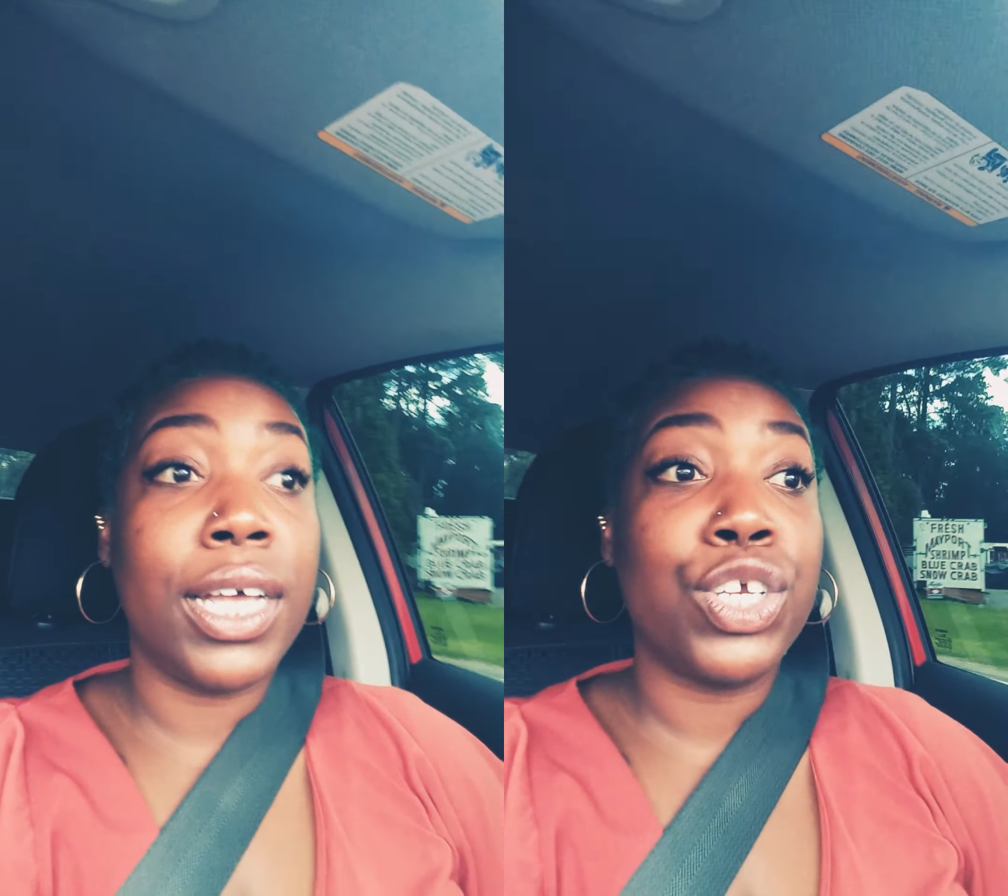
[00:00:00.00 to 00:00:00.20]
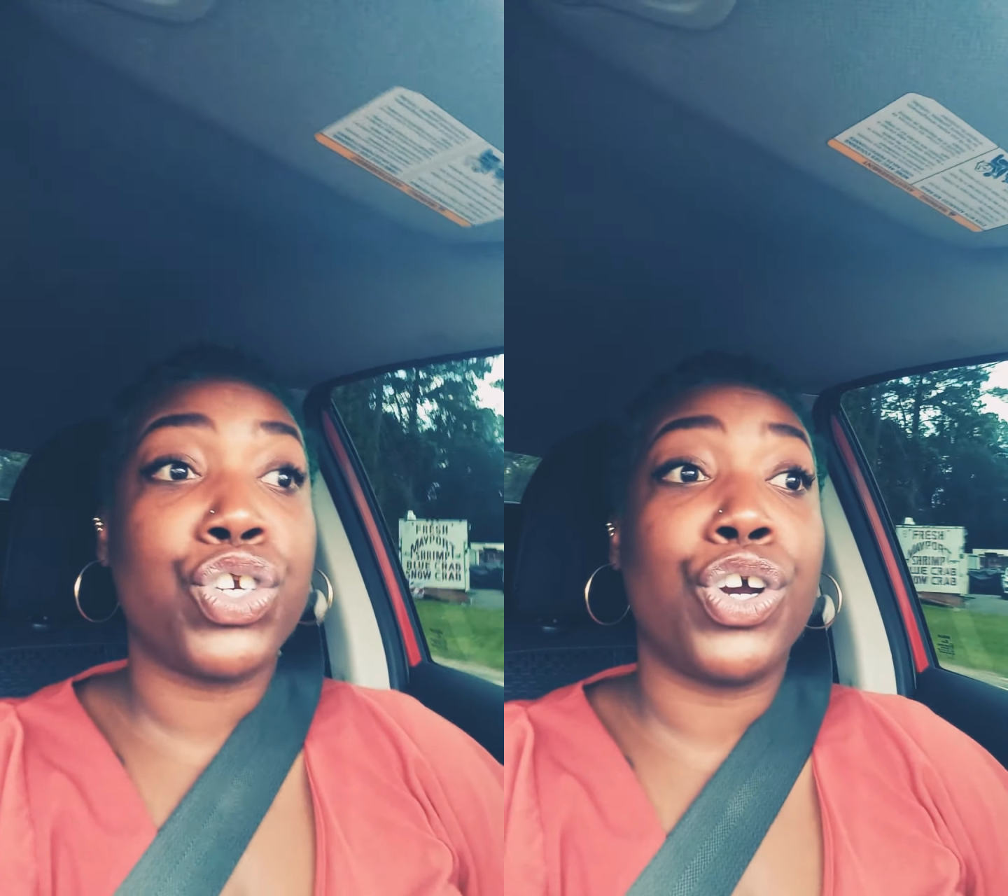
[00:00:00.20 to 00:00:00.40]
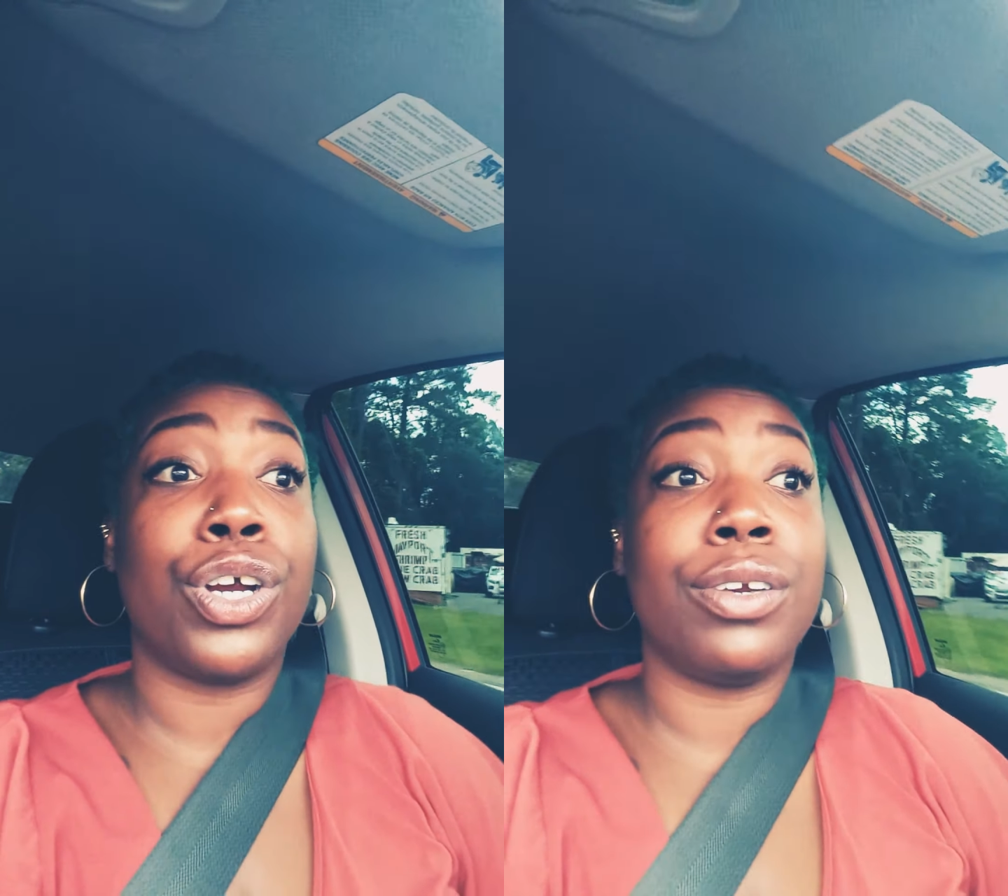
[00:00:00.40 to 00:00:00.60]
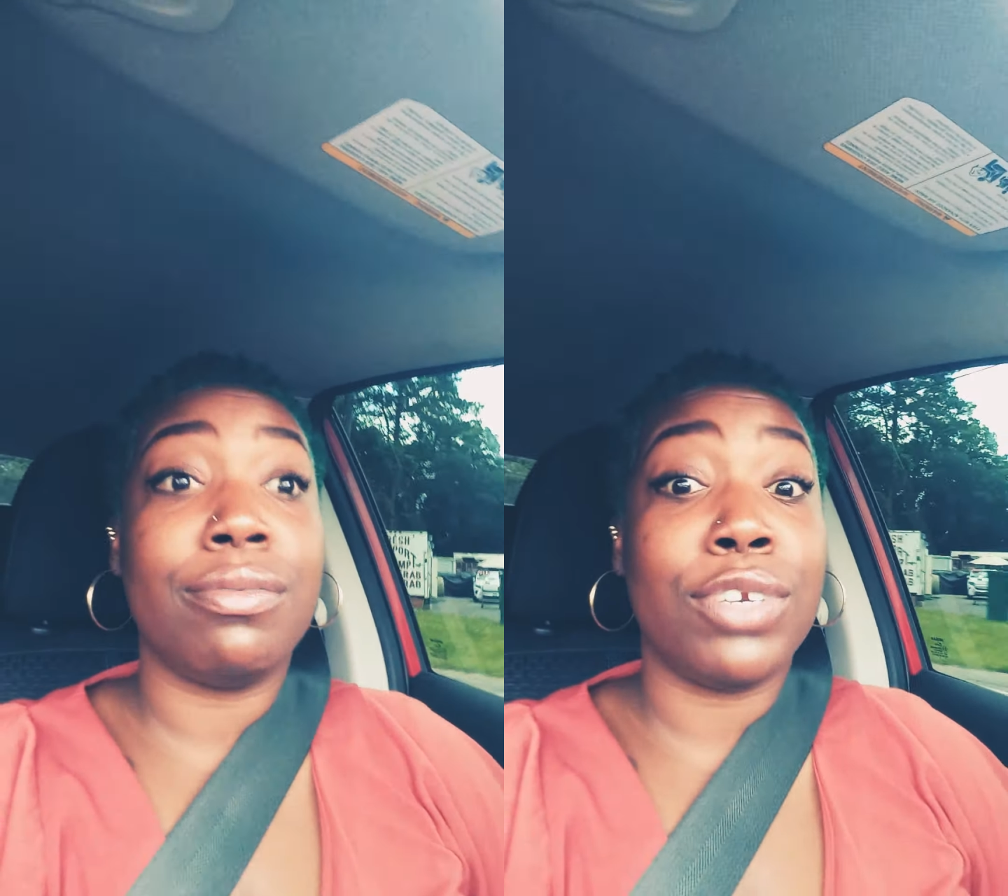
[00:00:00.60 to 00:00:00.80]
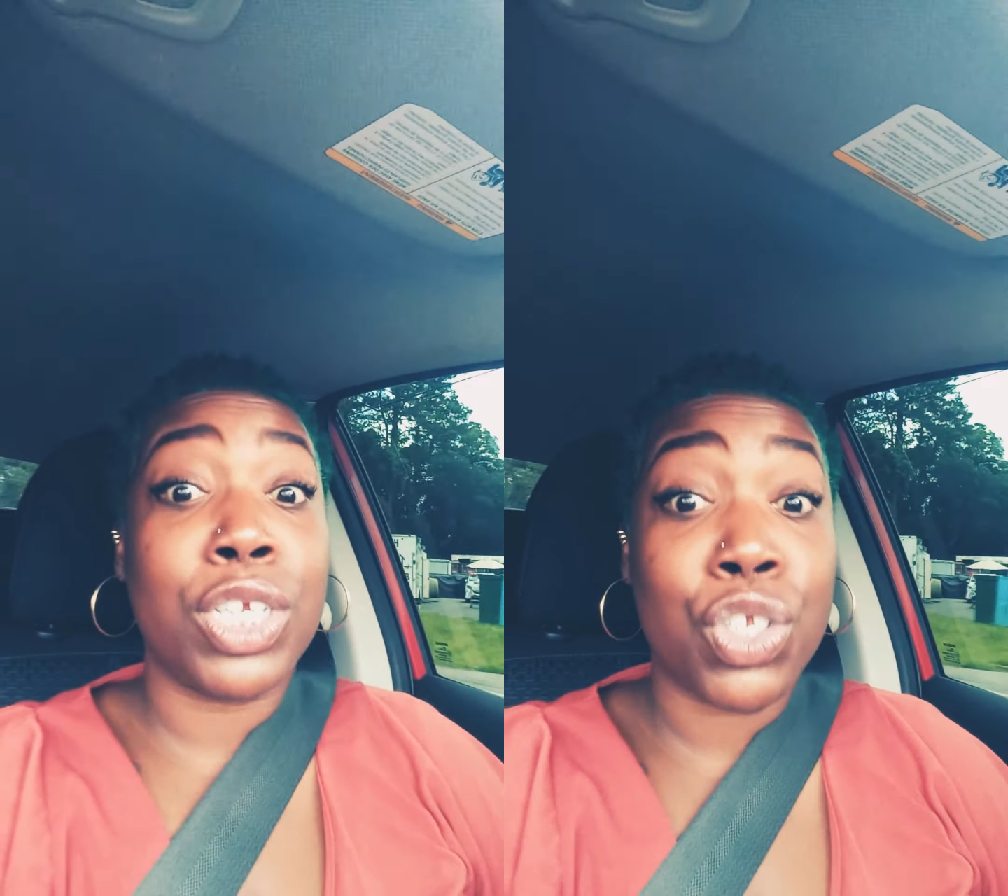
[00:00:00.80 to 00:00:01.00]
because you're
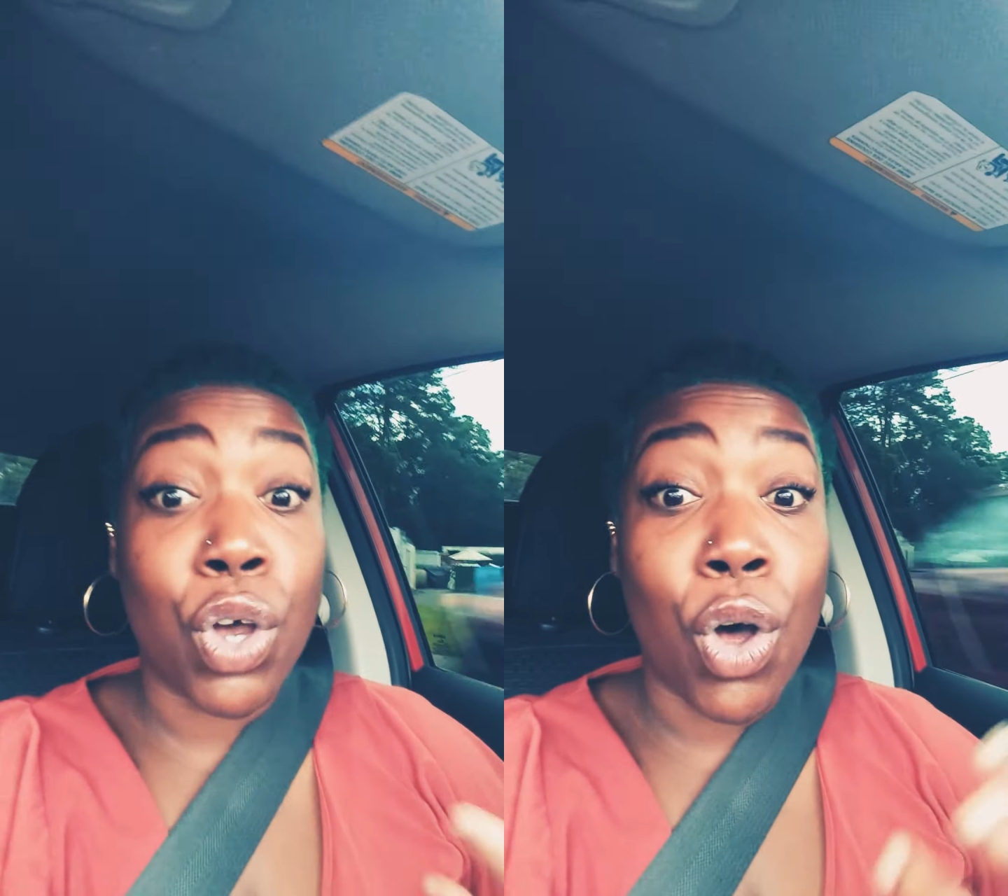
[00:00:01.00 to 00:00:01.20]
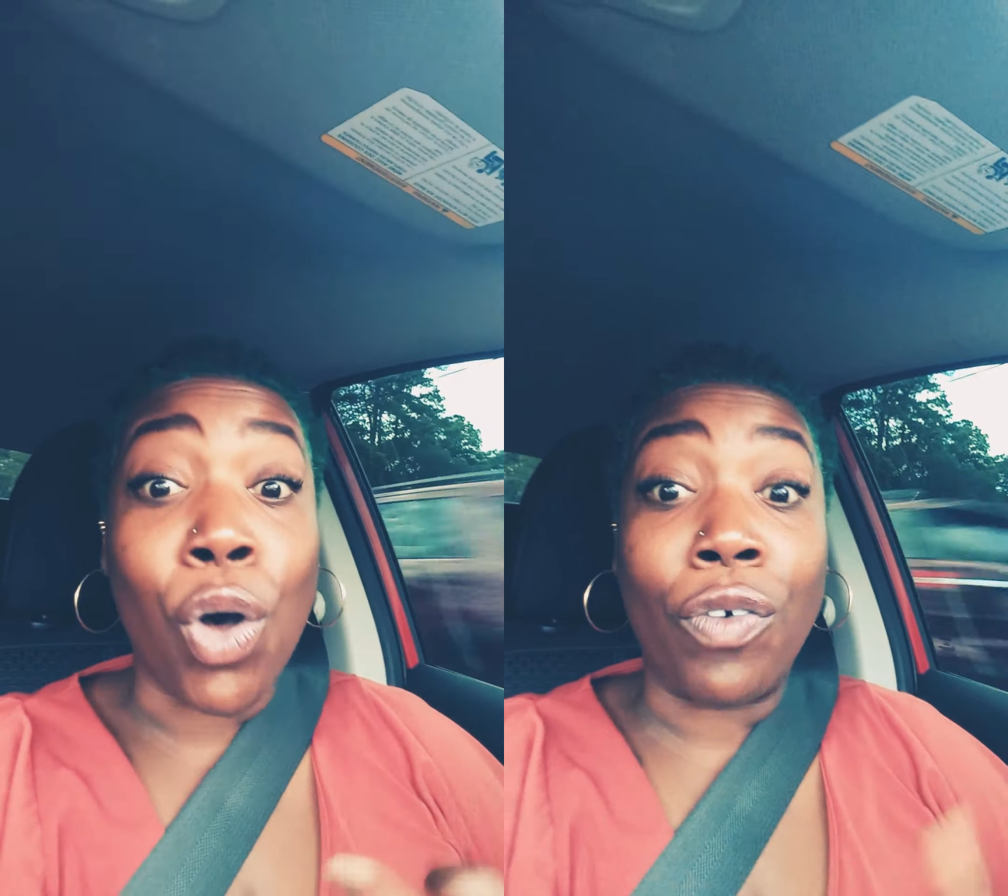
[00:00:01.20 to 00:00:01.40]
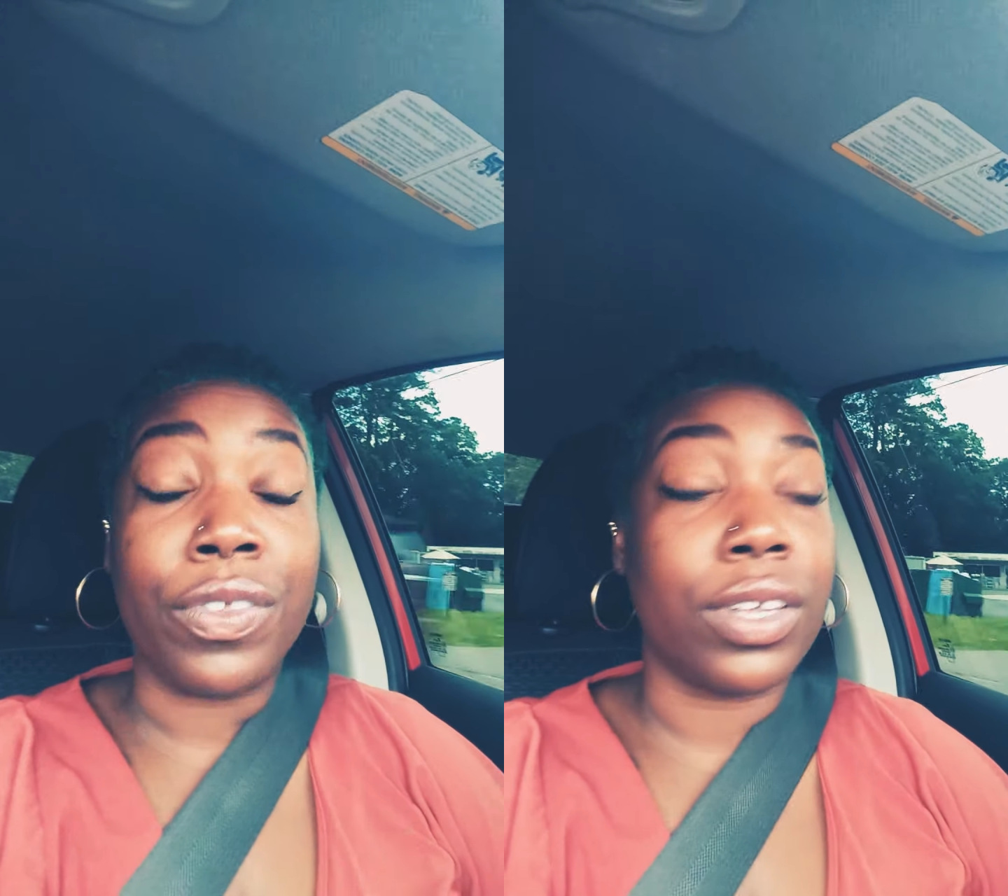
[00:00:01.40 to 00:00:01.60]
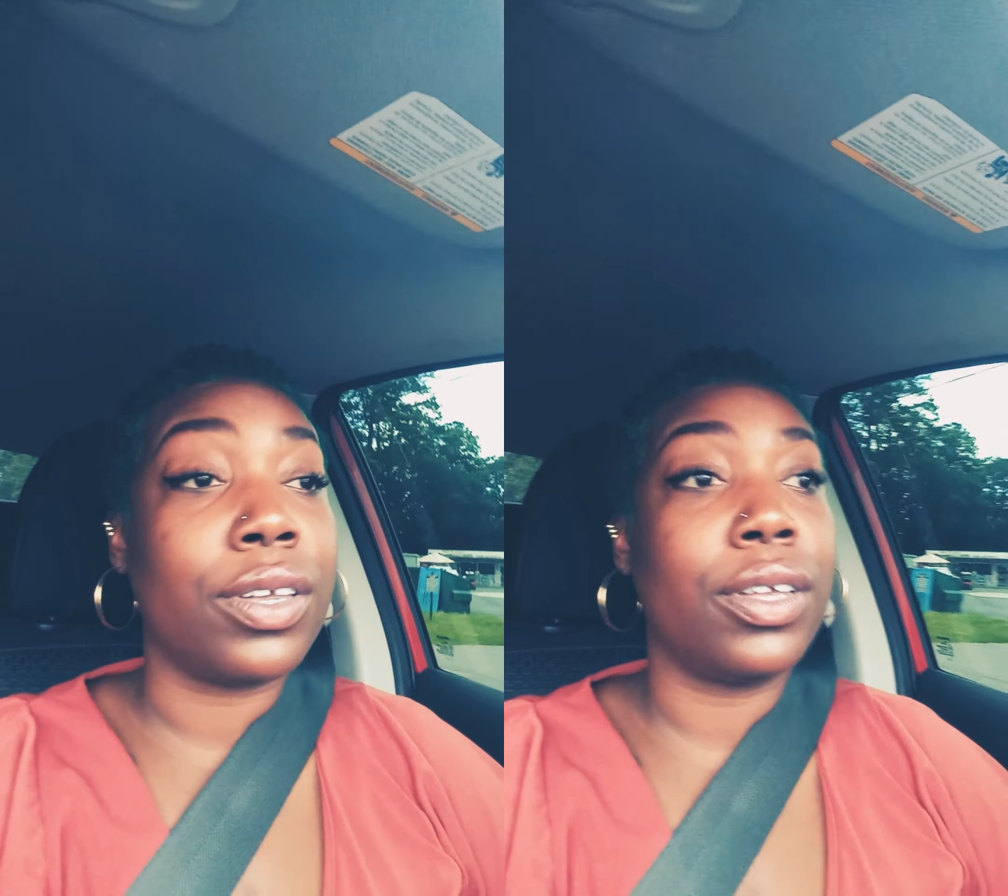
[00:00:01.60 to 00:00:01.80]
dissolved.